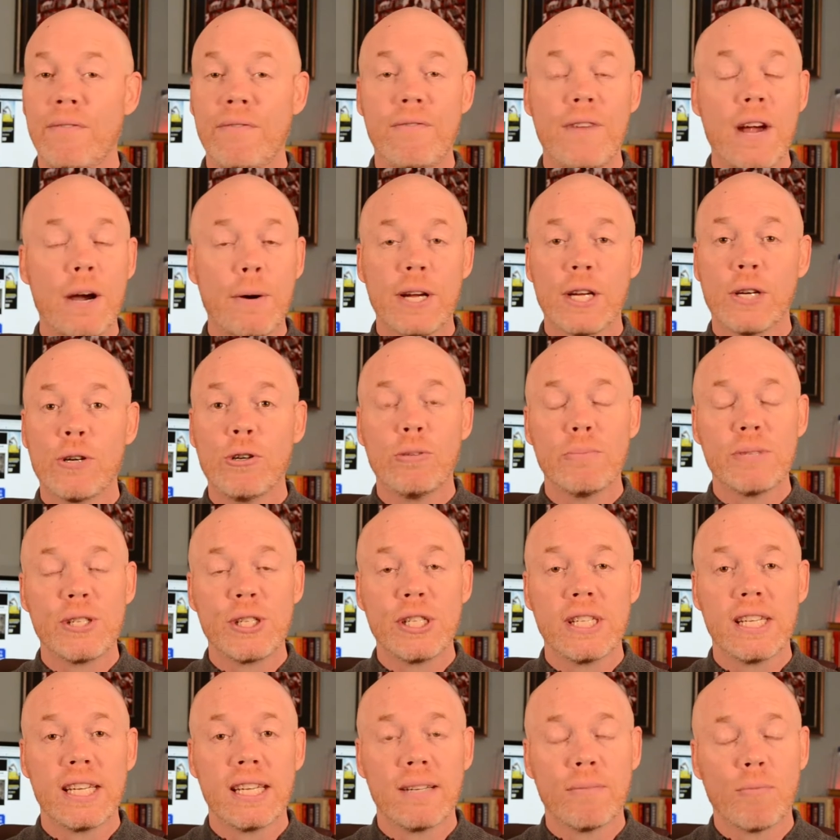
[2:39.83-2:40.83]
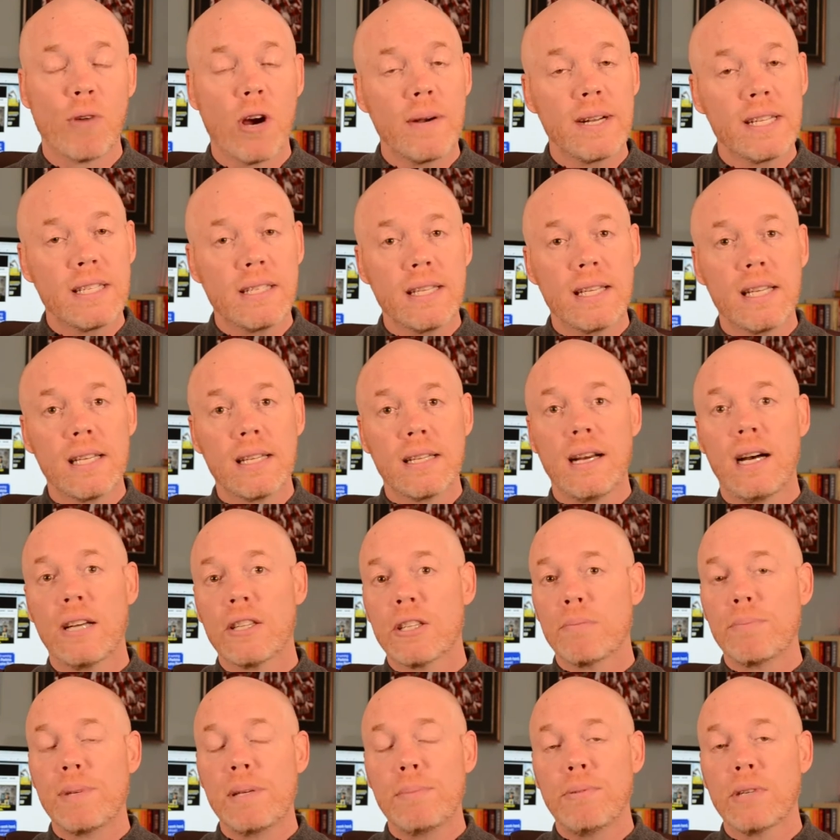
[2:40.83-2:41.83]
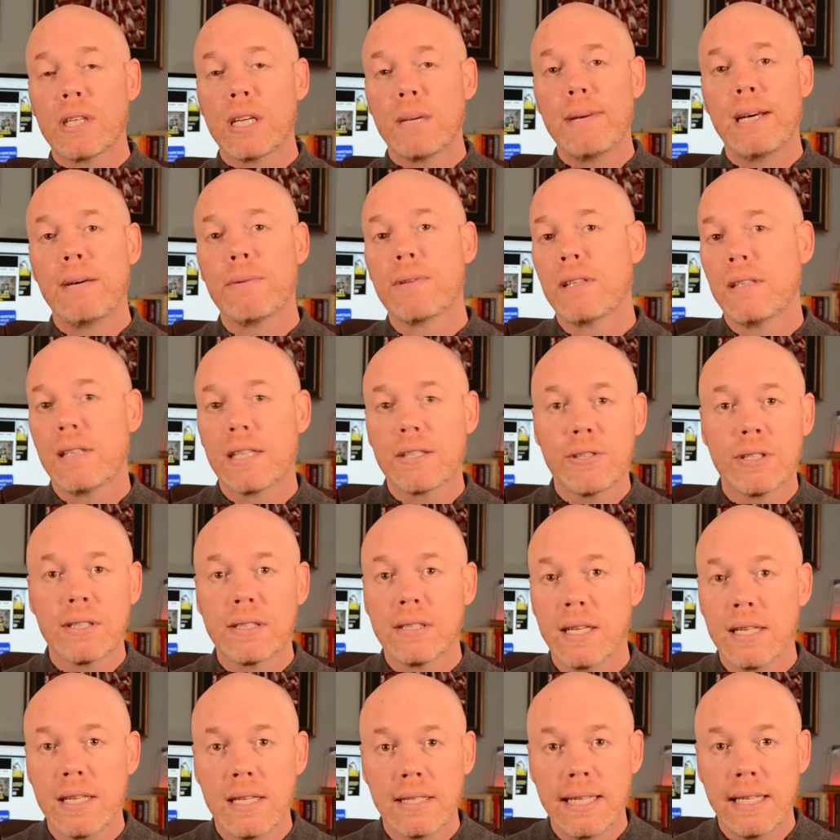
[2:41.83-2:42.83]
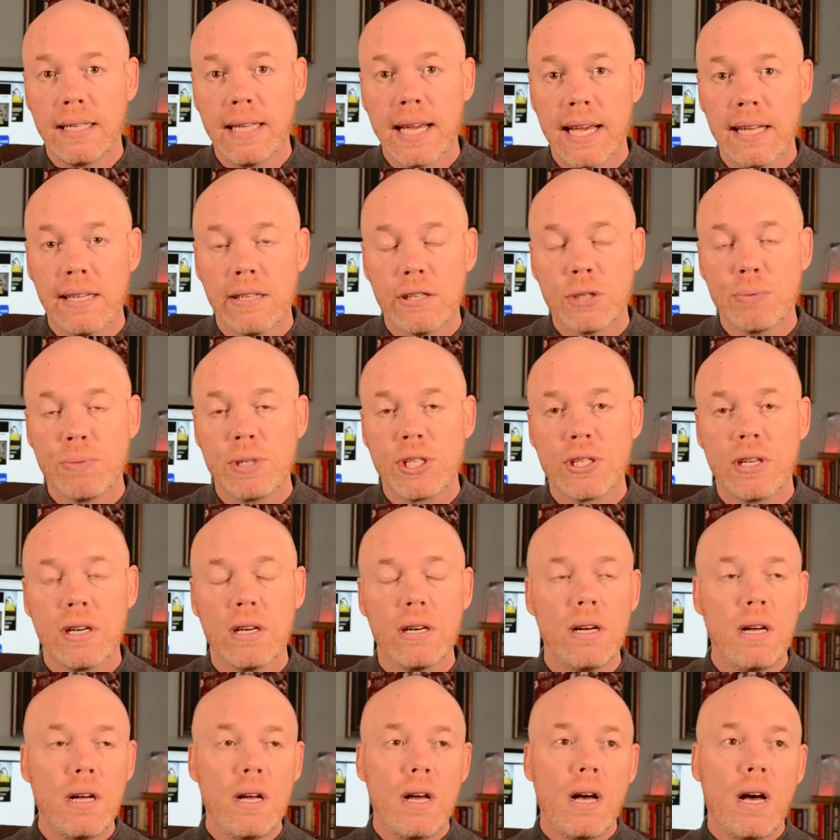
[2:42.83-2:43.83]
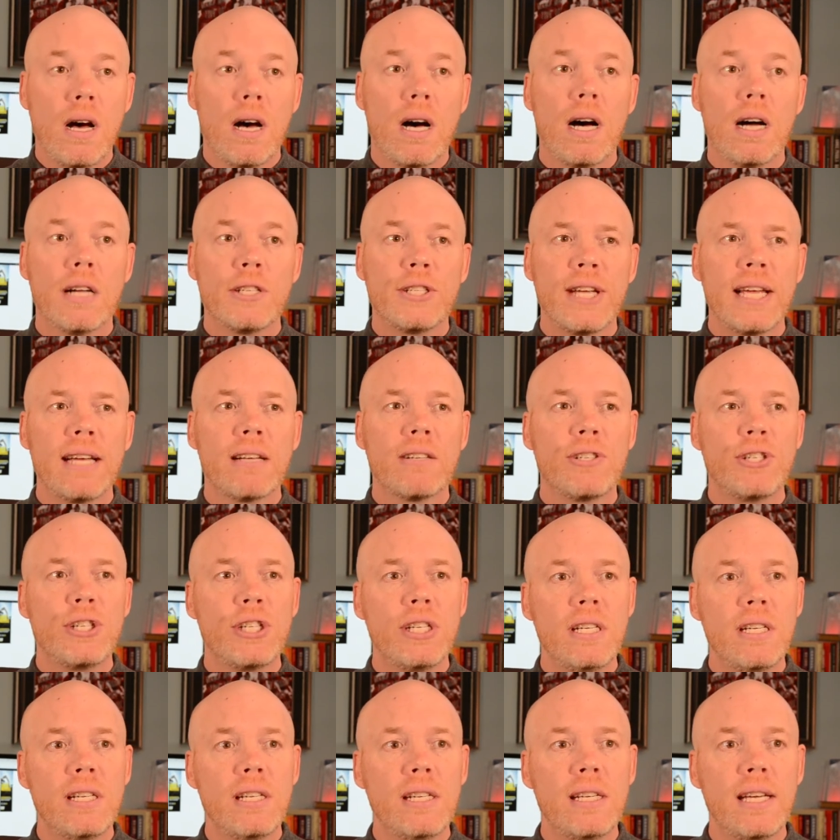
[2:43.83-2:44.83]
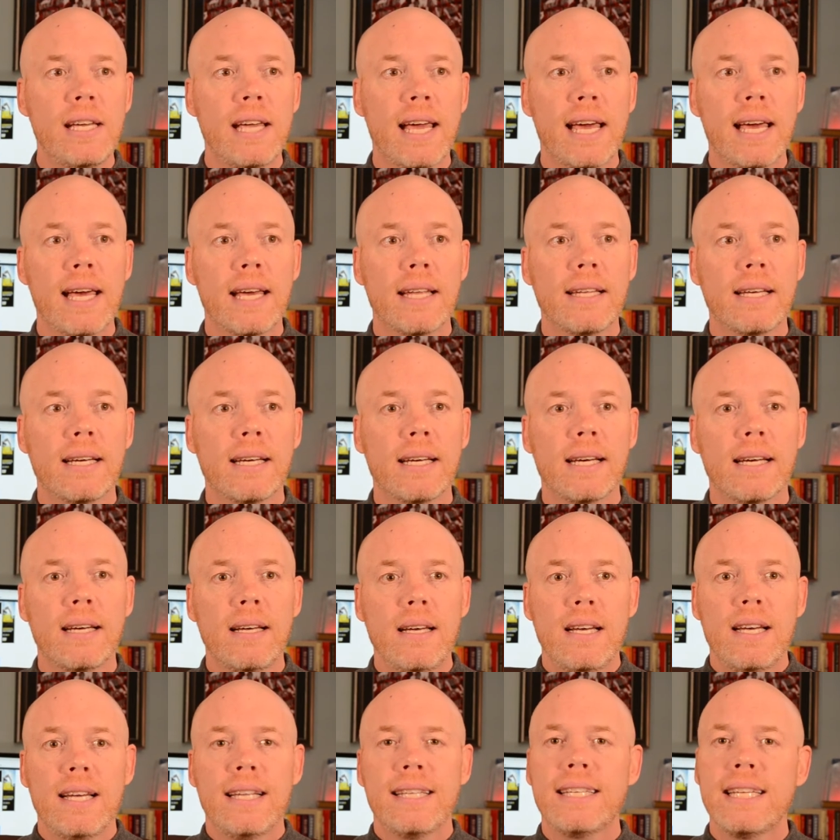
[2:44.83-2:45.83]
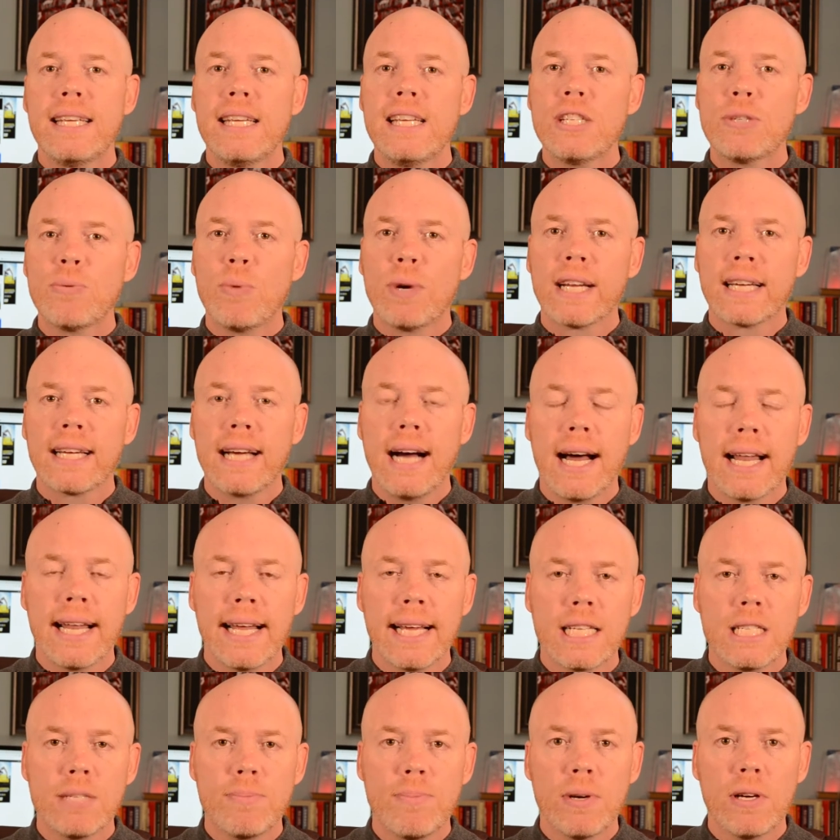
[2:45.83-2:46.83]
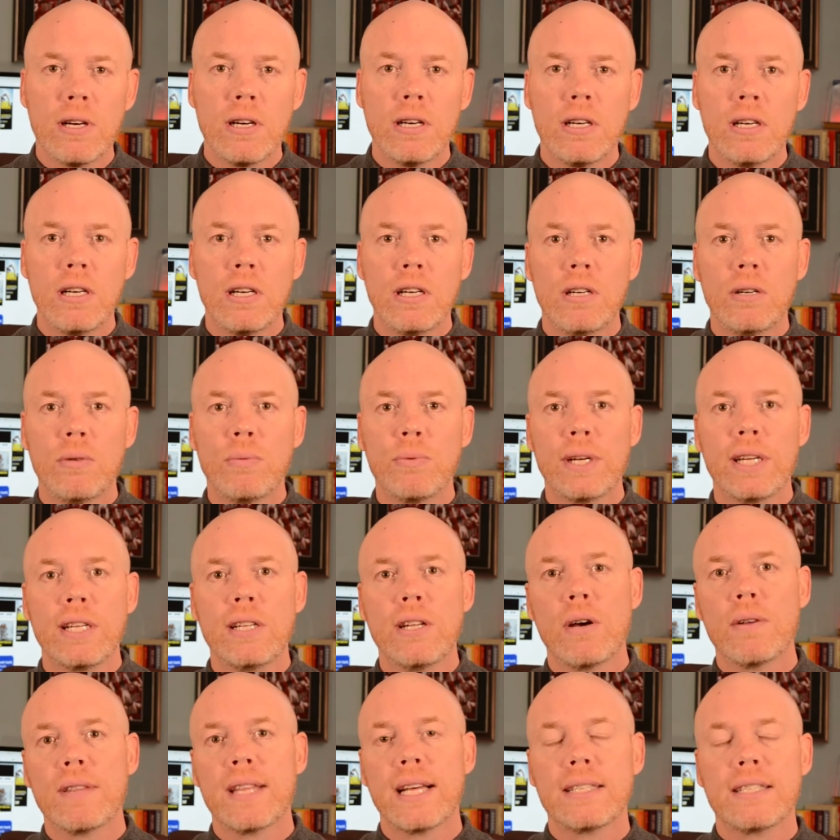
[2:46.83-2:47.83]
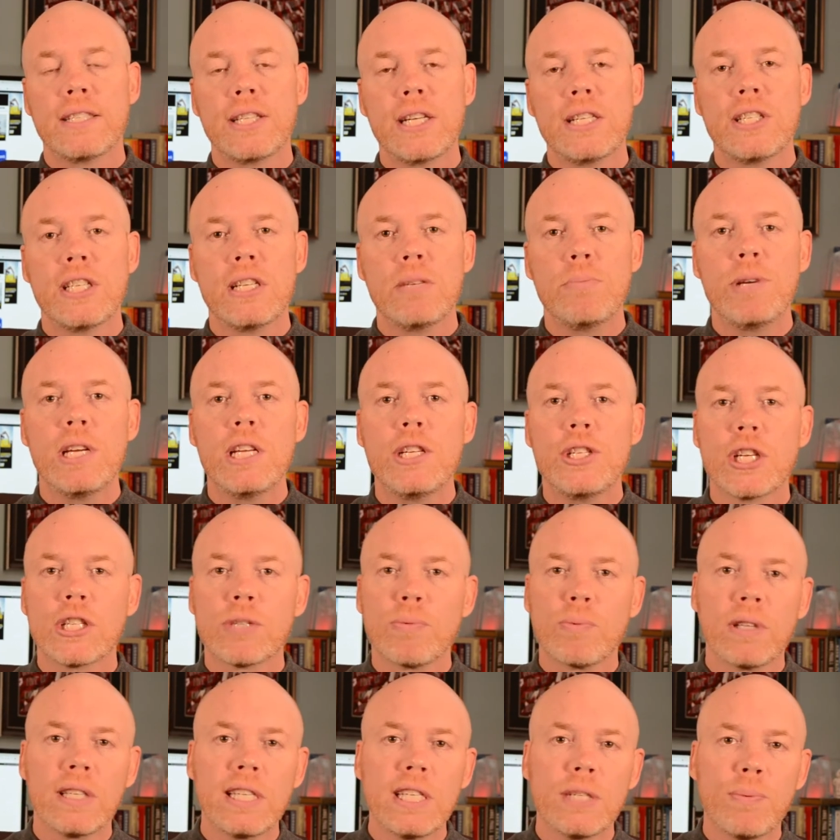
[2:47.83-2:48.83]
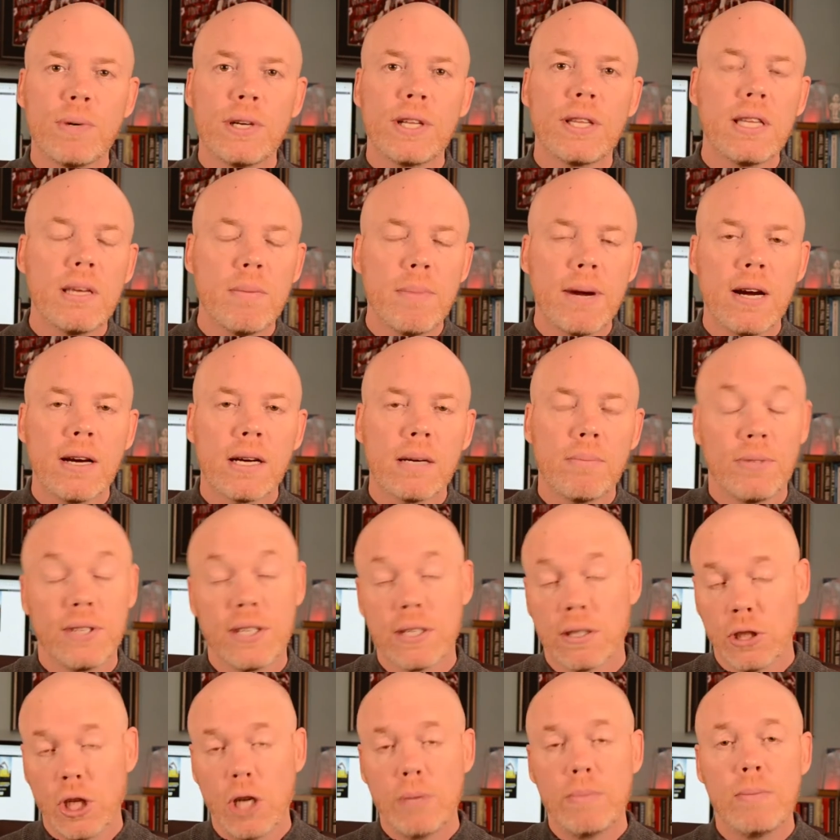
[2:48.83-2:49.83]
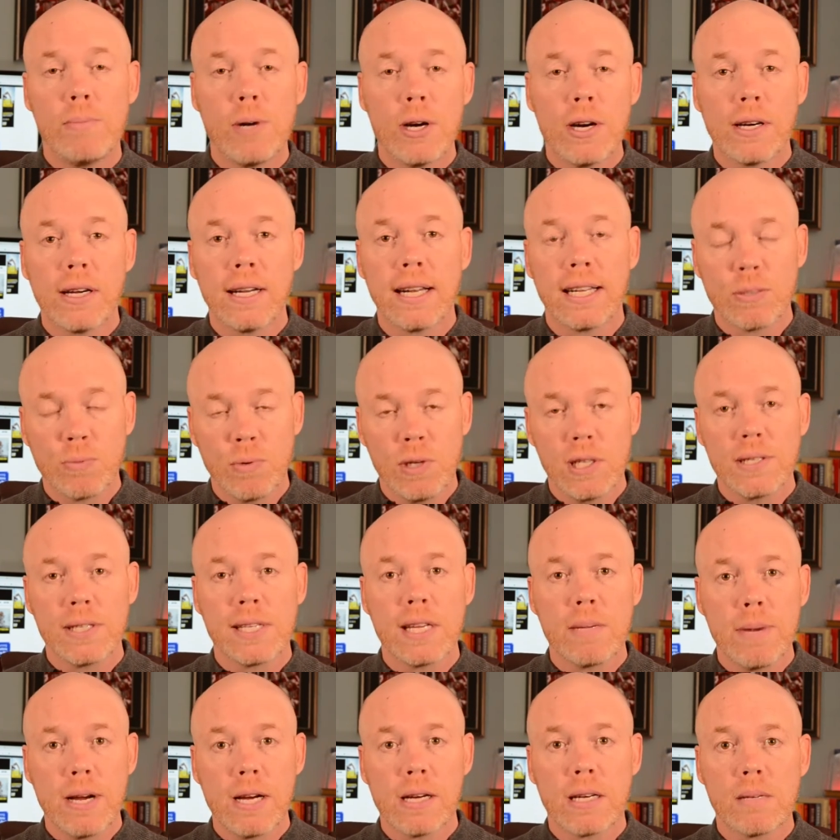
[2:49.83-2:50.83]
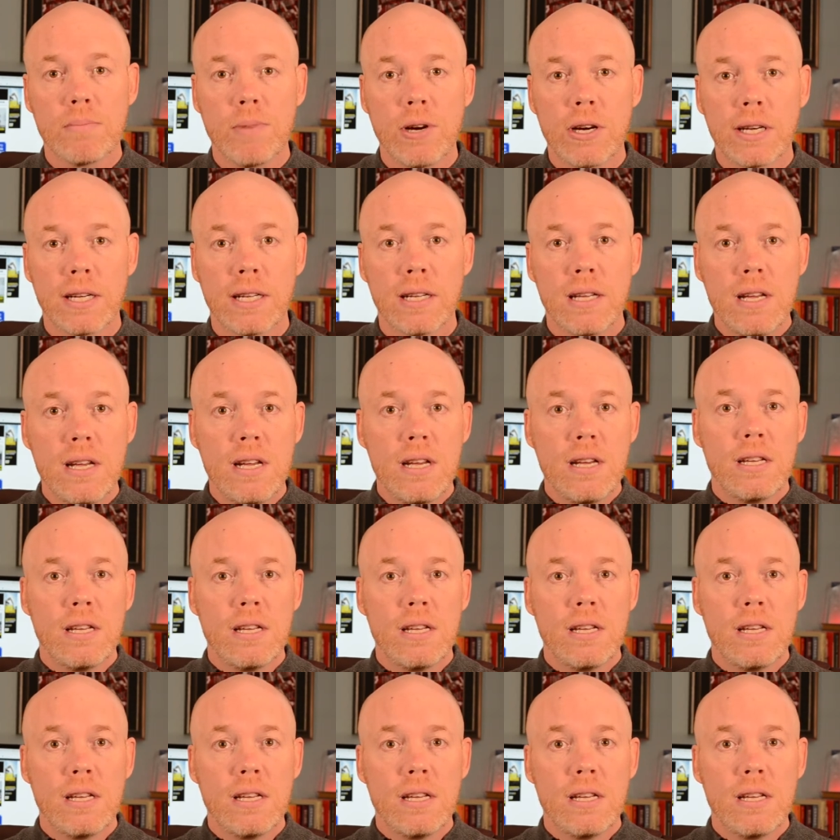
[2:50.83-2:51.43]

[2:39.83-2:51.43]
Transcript: very cool machine. We're already seeing other people come out with electric uh, telehandlers. We saw uh, JLG had uh, teased one at ConExpo. We know that JCB just released one to the American, the global market as well as the American market.